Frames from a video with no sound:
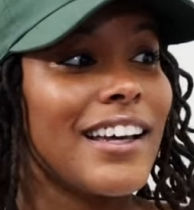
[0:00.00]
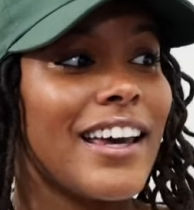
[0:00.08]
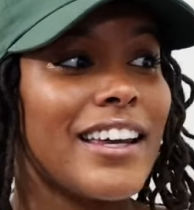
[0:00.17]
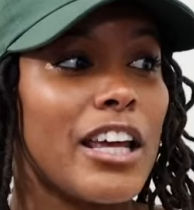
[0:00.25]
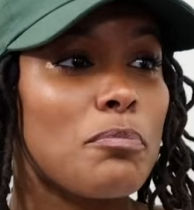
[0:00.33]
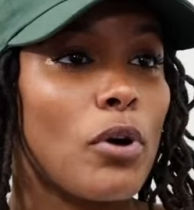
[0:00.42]

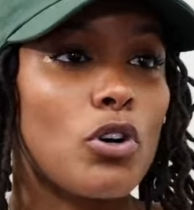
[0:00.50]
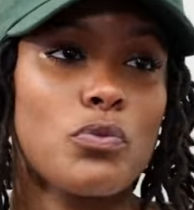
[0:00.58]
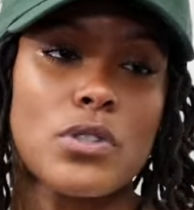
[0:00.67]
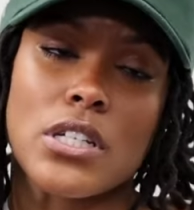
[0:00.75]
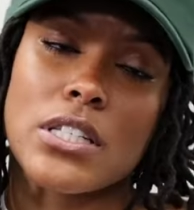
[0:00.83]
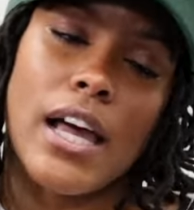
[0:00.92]
And they both
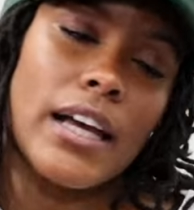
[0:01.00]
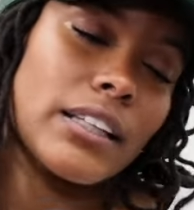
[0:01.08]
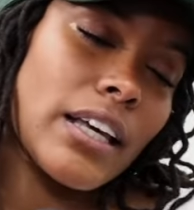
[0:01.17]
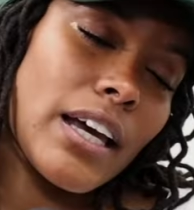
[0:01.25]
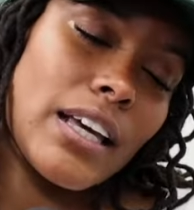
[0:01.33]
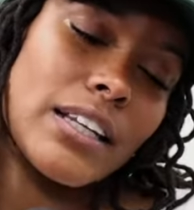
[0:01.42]
were just like
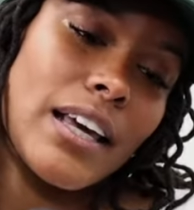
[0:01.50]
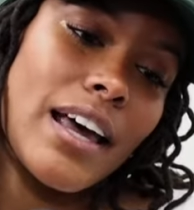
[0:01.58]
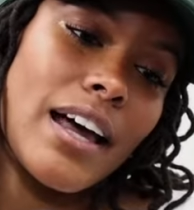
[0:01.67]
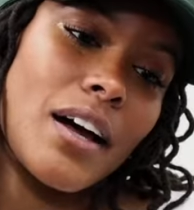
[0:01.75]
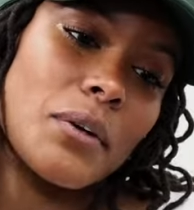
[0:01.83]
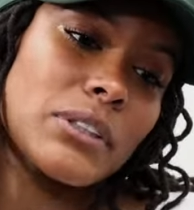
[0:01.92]
laying
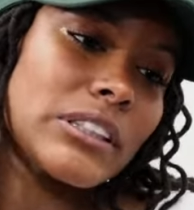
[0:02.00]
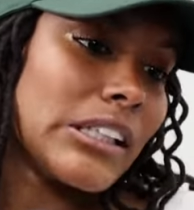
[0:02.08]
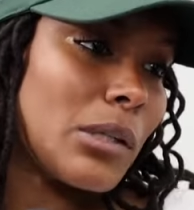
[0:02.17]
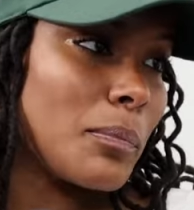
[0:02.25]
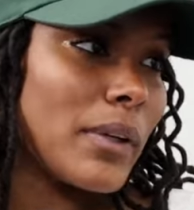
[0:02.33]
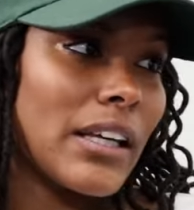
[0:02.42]
down,
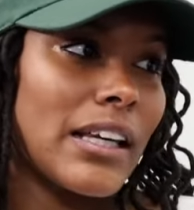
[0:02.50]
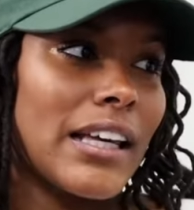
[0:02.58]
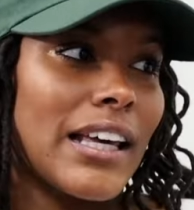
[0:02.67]
sleepy.